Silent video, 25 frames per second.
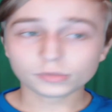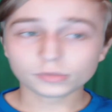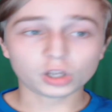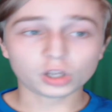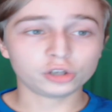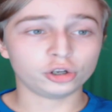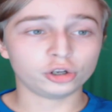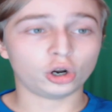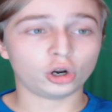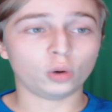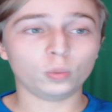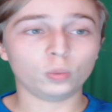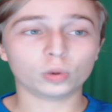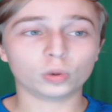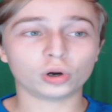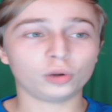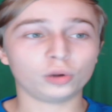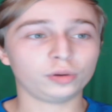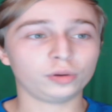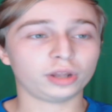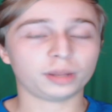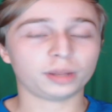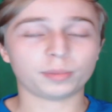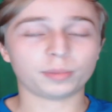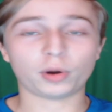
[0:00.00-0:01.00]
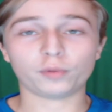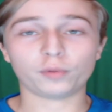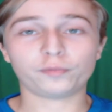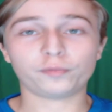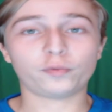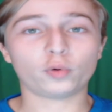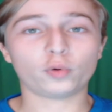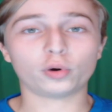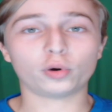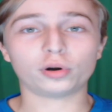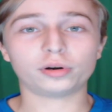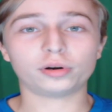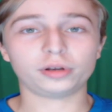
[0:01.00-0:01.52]
You know, we're only about
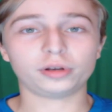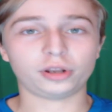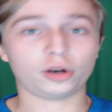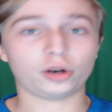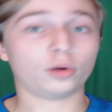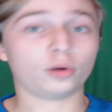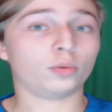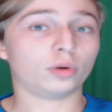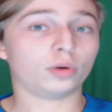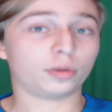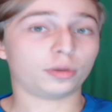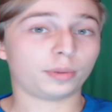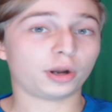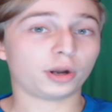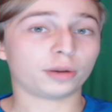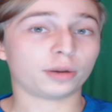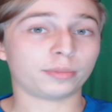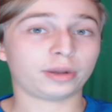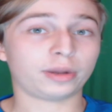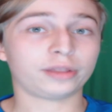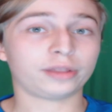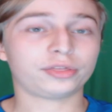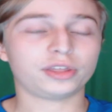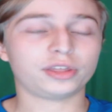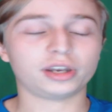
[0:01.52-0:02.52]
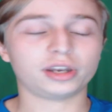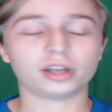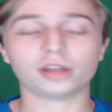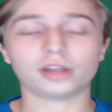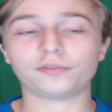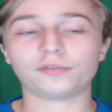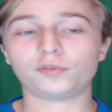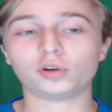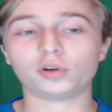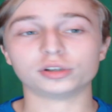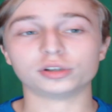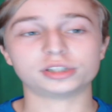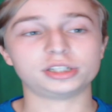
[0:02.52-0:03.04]
we're about a month into the
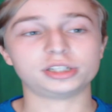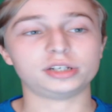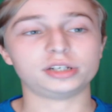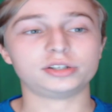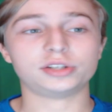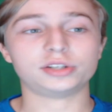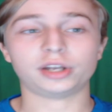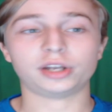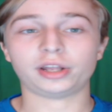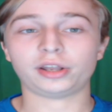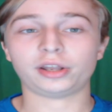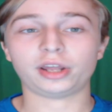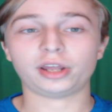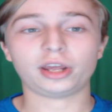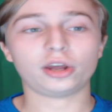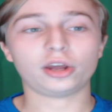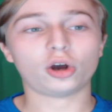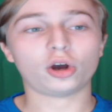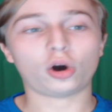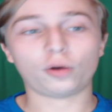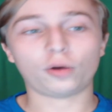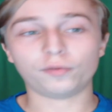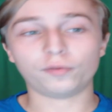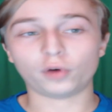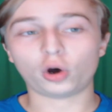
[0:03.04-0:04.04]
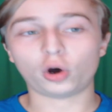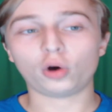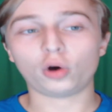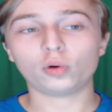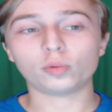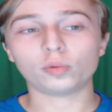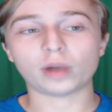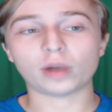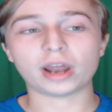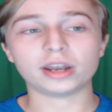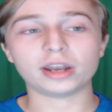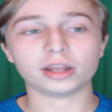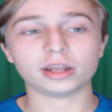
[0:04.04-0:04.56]
fall season, and they have
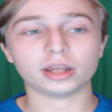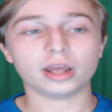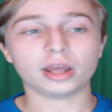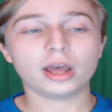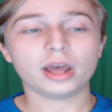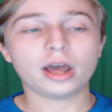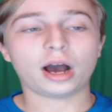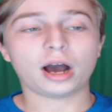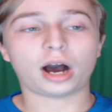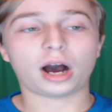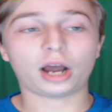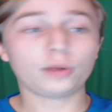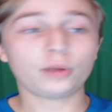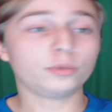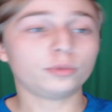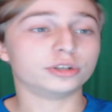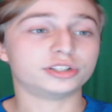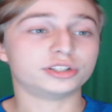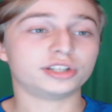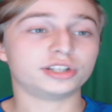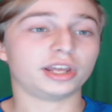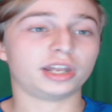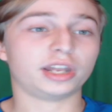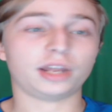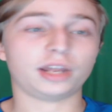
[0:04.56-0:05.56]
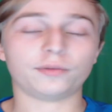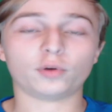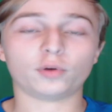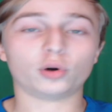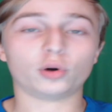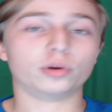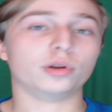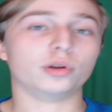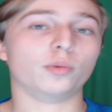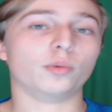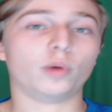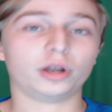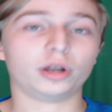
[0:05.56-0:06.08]
already, I would say they've
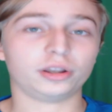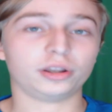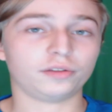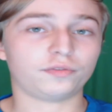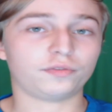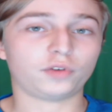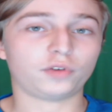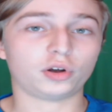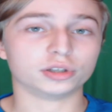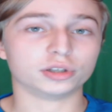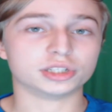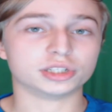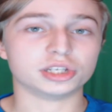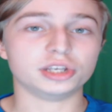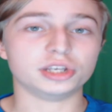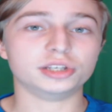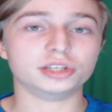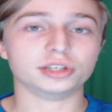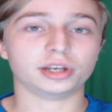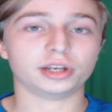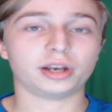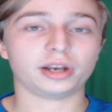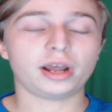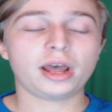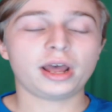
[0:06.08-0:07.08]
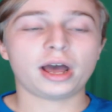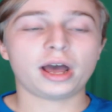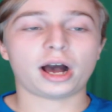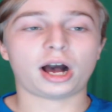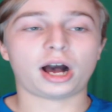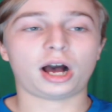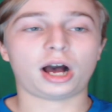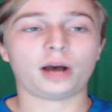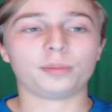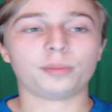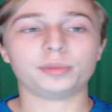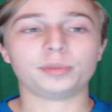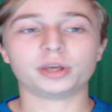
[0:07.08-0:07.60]
already won the fall season,
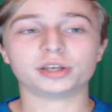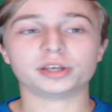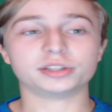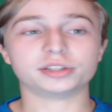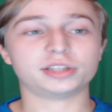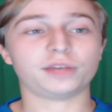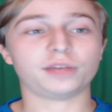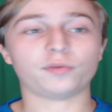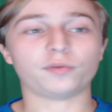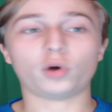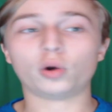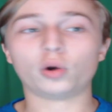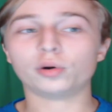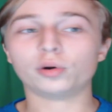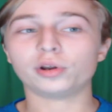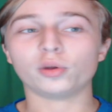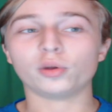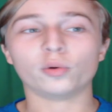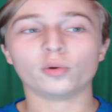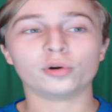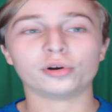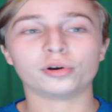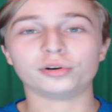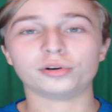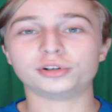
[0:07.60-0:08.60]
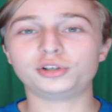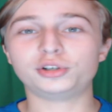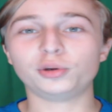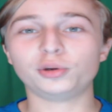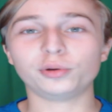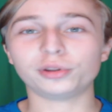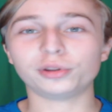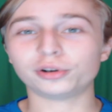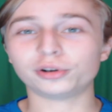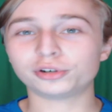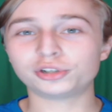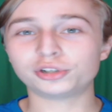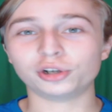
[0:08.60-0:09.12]
because they've already ordered two
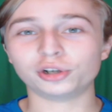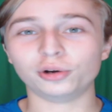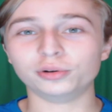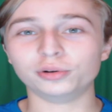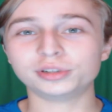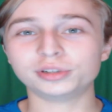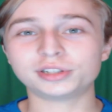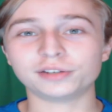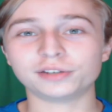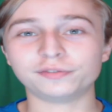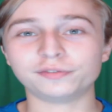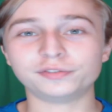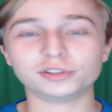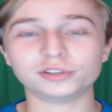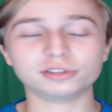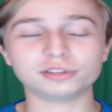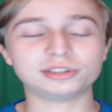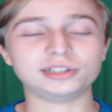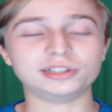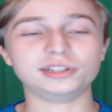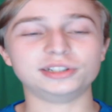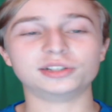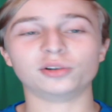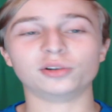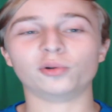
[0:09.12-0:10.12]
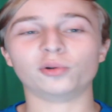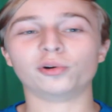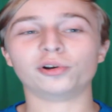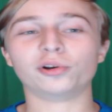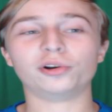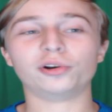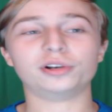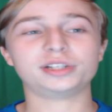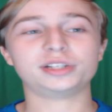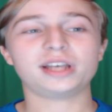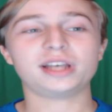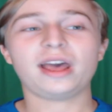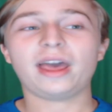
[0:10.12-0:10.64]
of their shows to full season
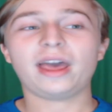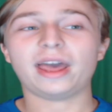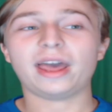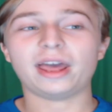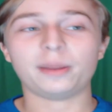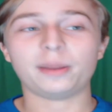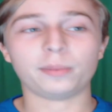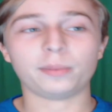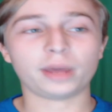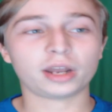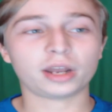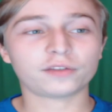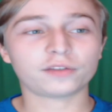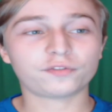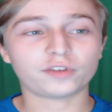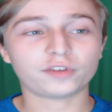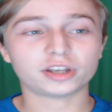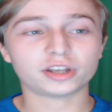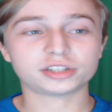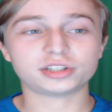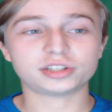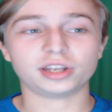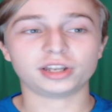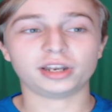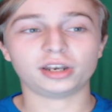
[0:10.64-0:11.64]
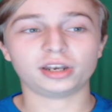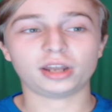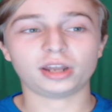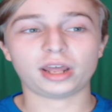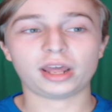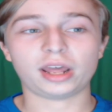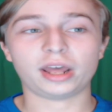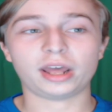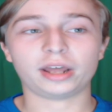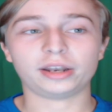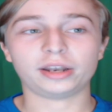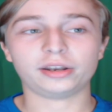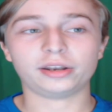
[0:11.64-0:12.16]
orders, and Manifest
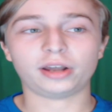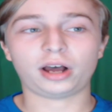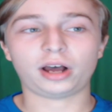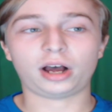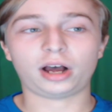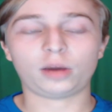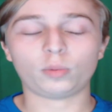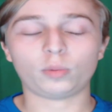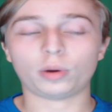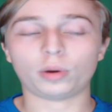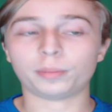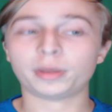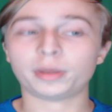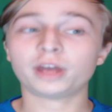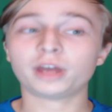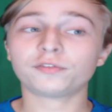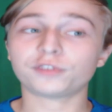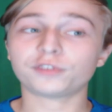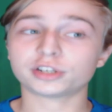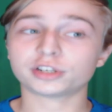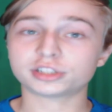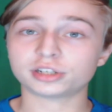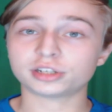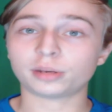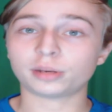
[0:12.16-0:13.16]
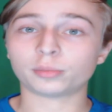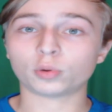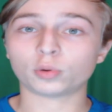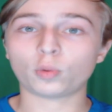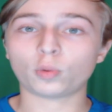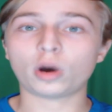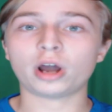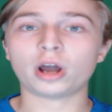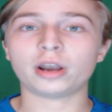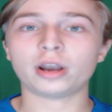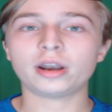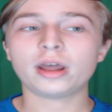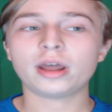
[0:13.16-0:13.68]
Manifest is number
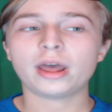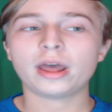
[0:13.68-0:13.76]
one,